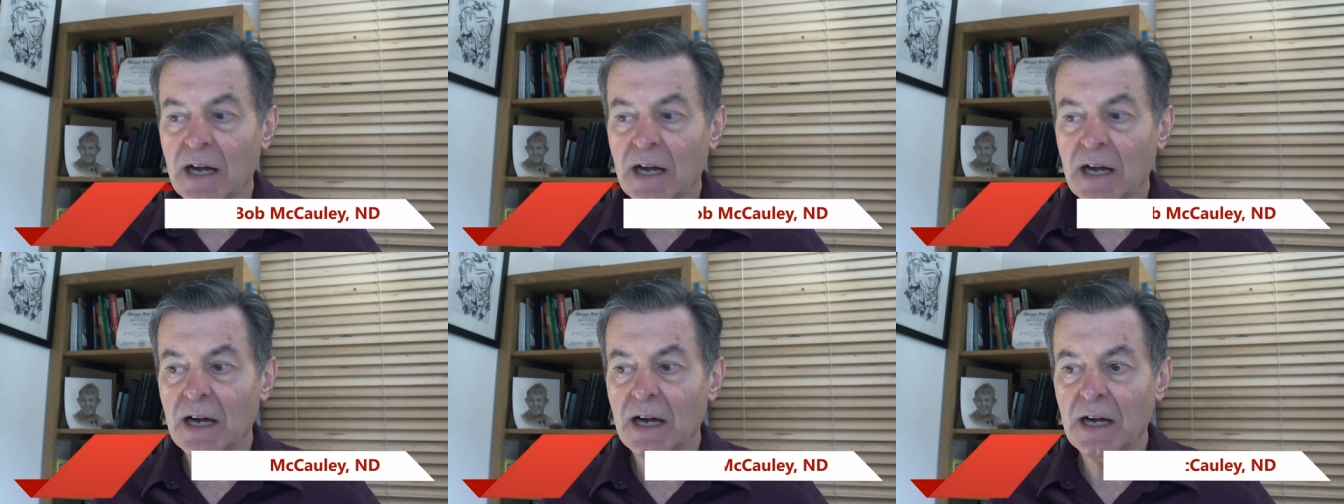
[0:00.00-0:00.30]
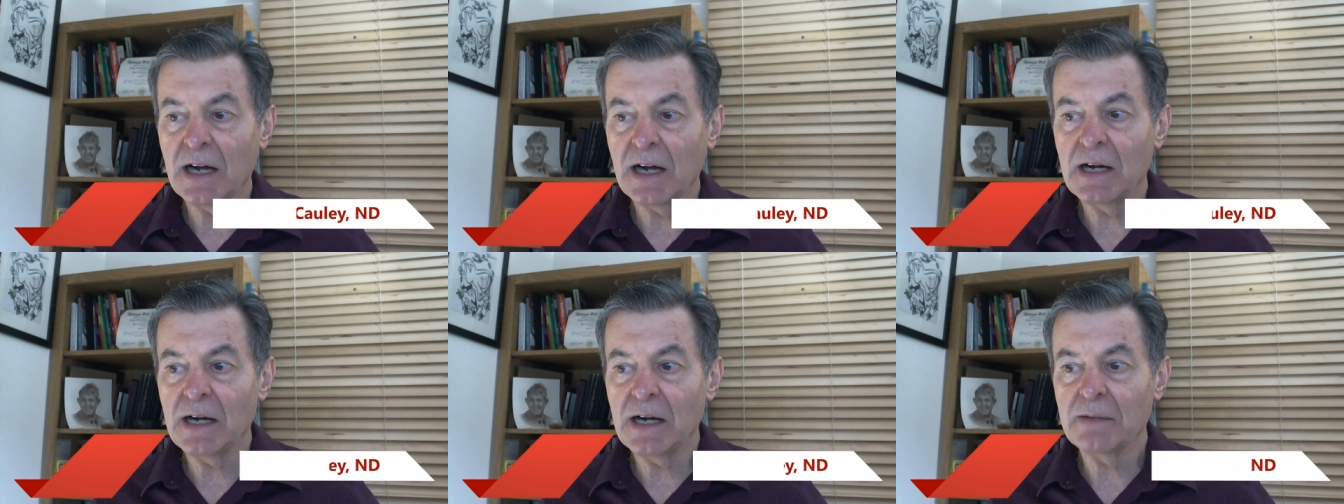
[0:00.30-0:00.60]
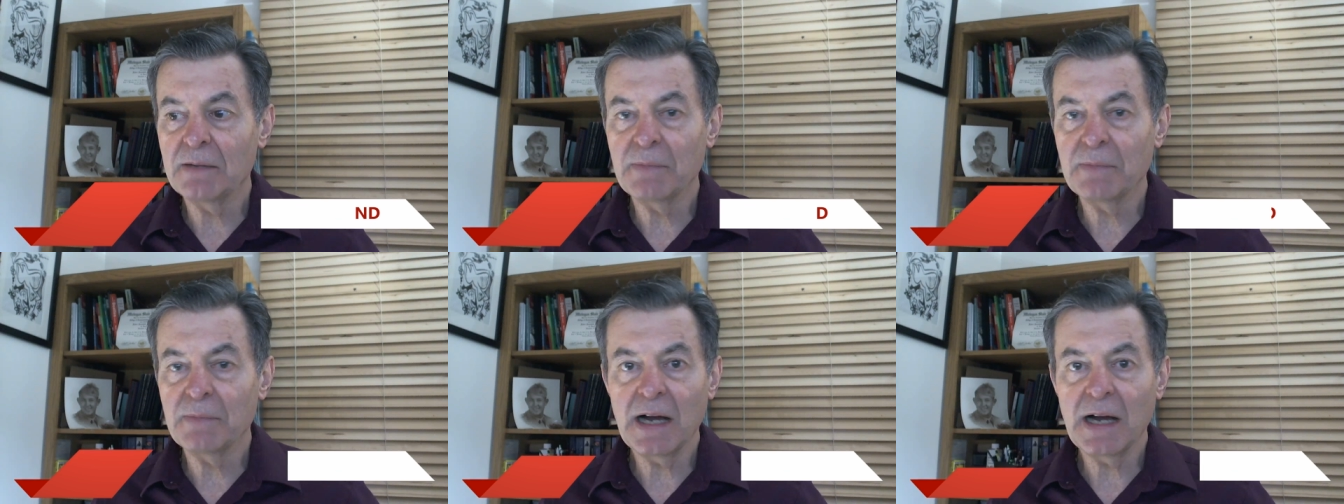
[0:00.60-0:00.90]

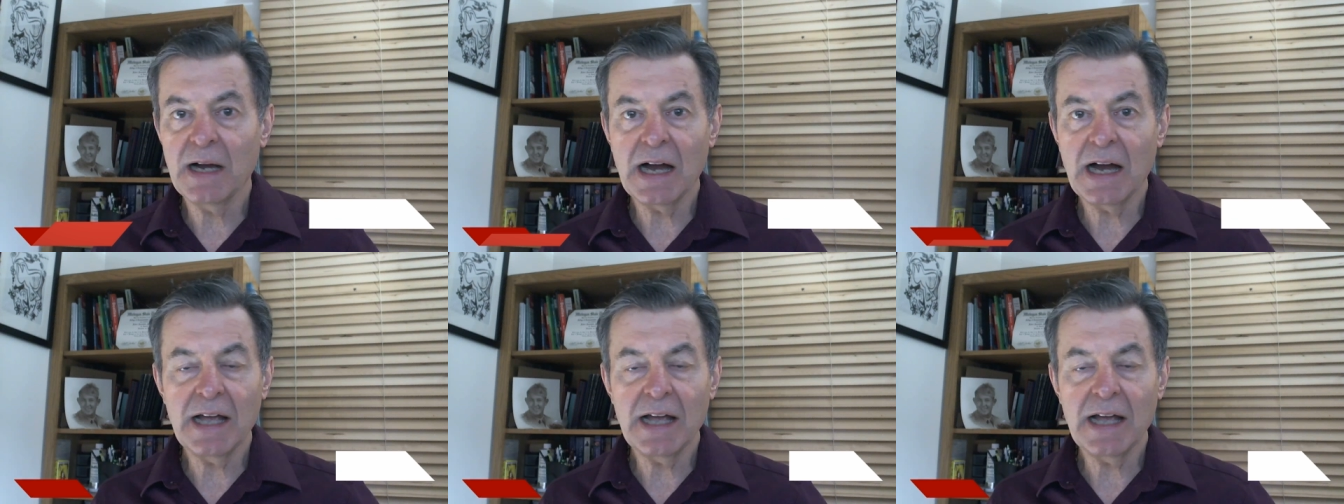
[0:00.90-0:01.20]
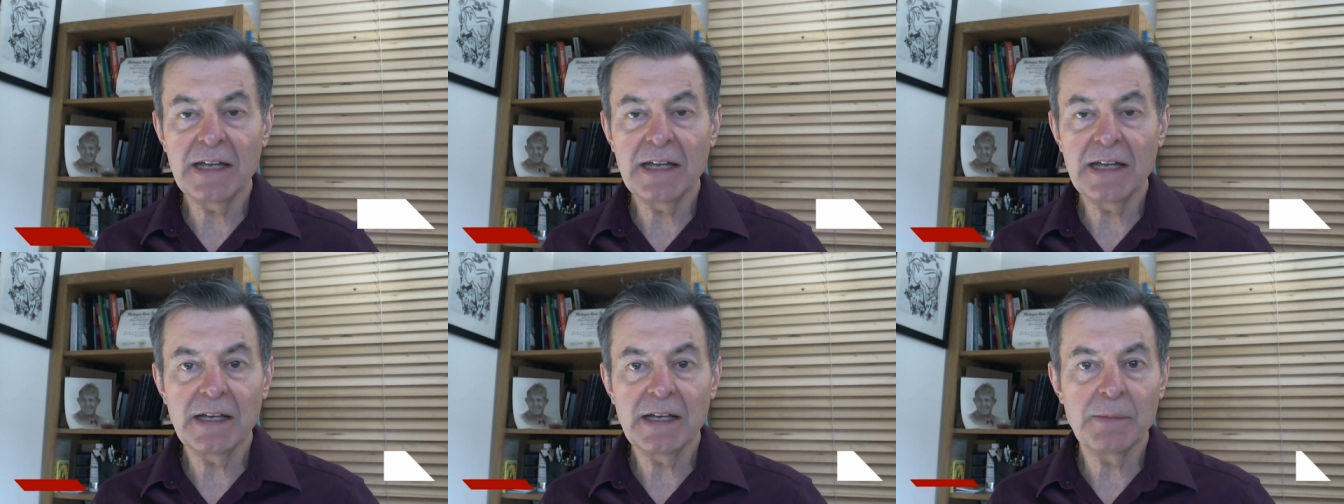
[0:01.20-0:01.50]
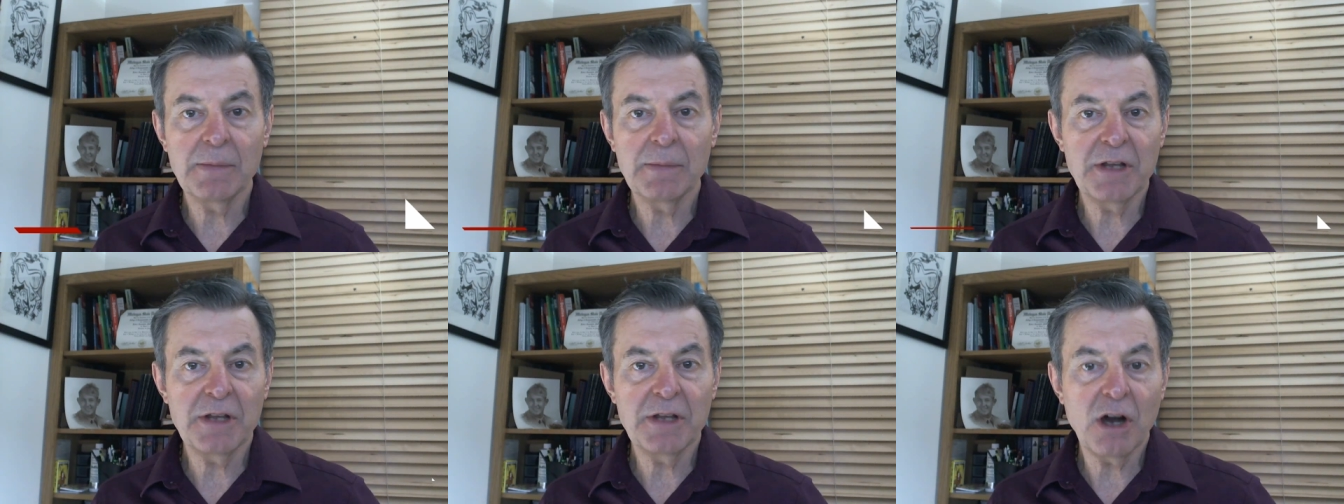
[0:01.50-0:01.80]
I
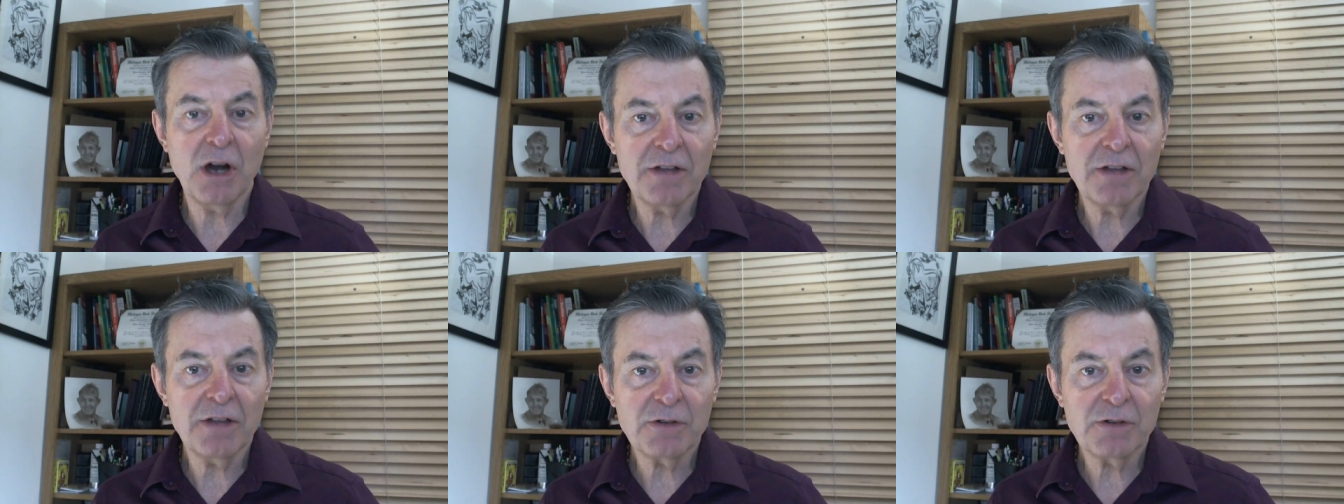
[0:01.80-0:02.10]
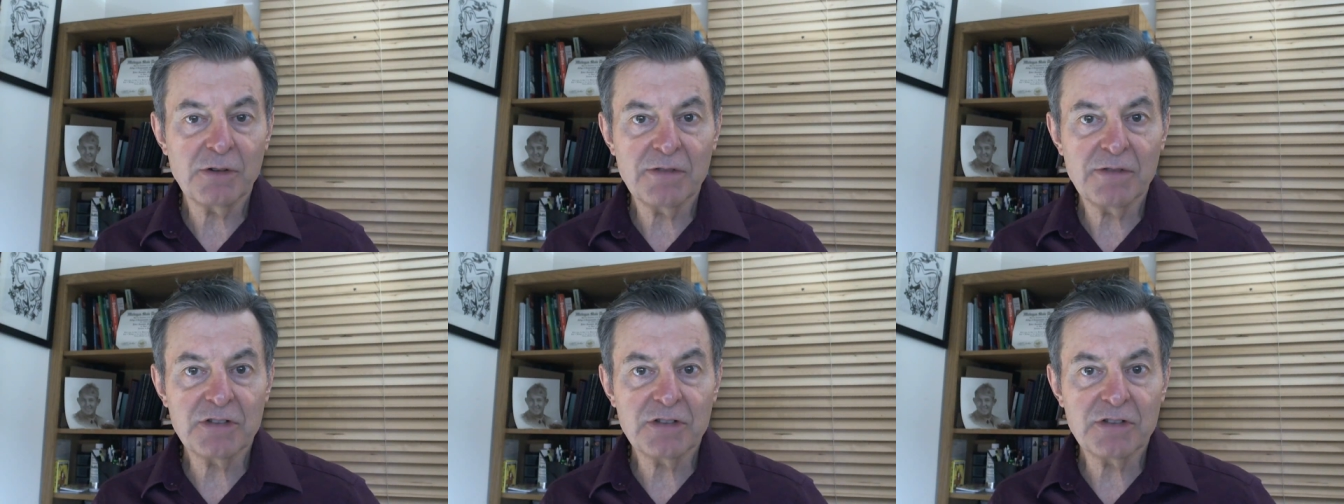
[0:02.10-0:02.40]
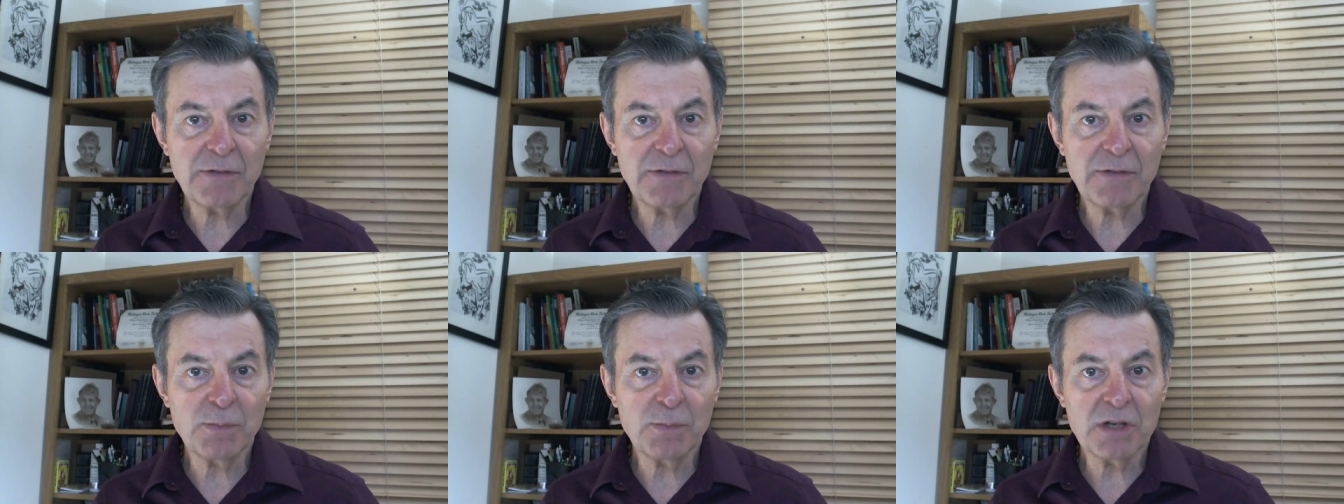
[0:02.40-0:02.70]
am the author of
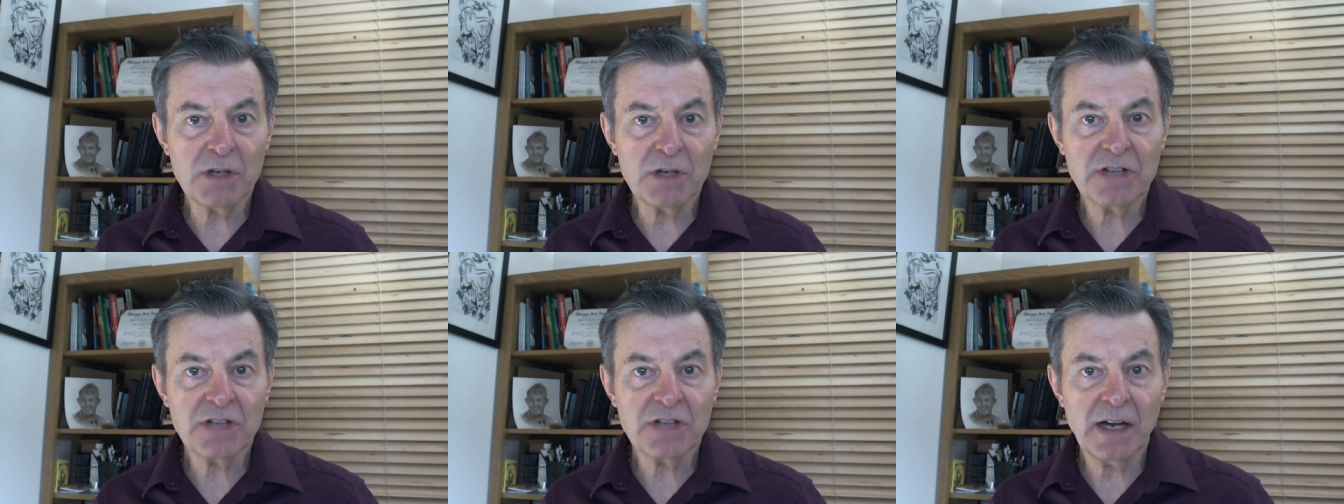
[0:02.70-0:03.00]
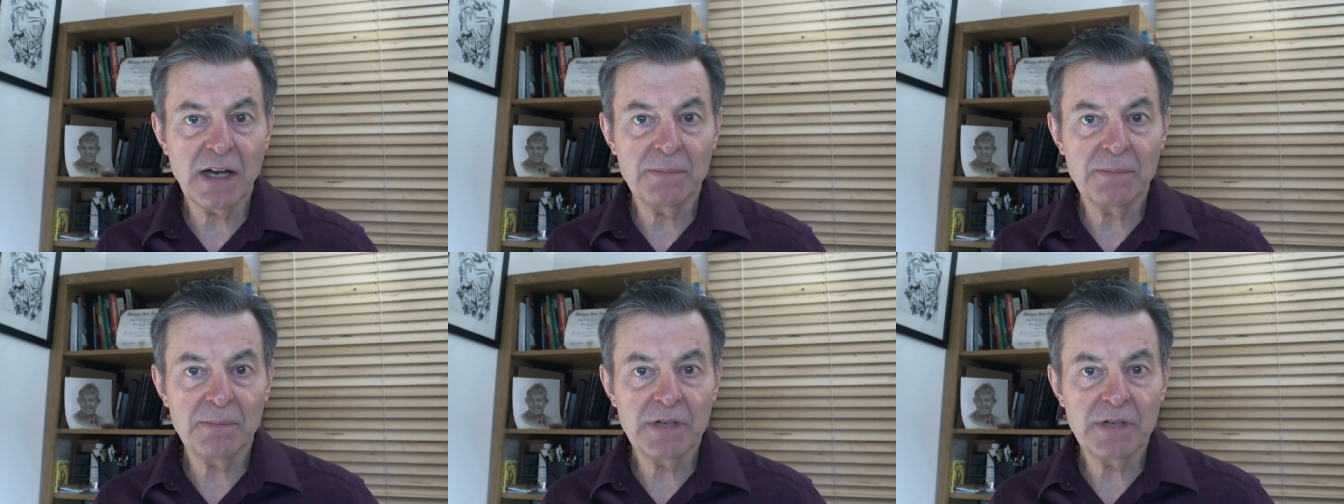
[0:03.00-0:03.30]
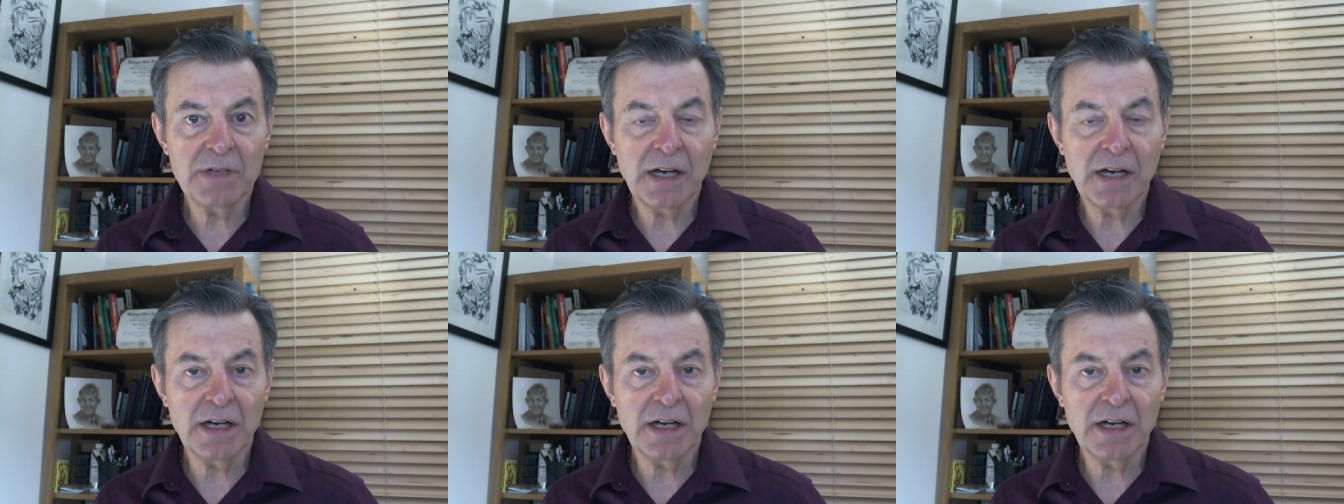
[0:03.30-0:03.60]
several books
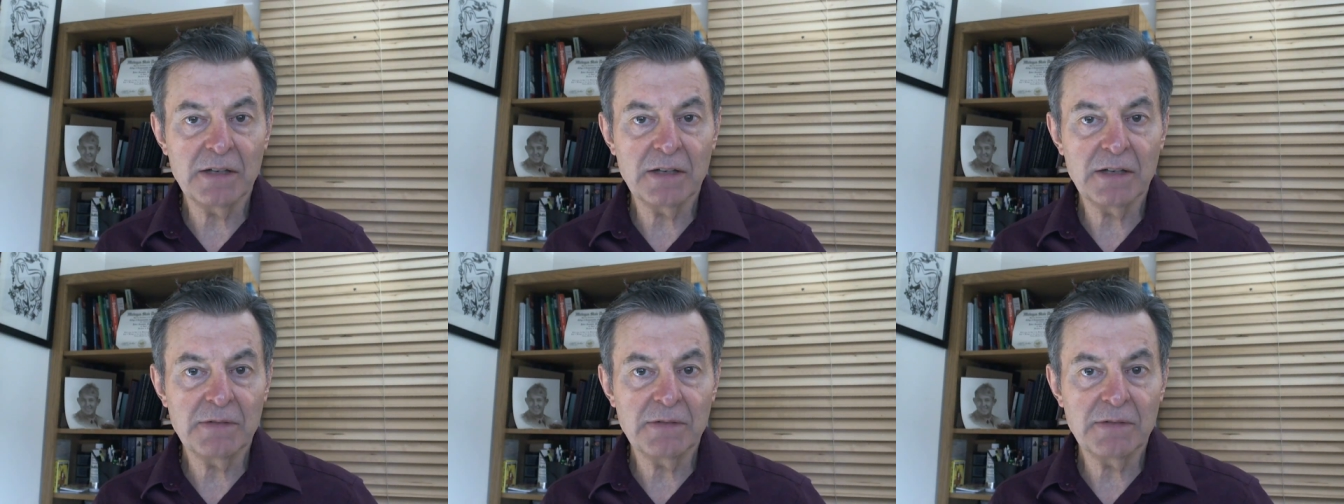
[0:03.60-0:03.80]
on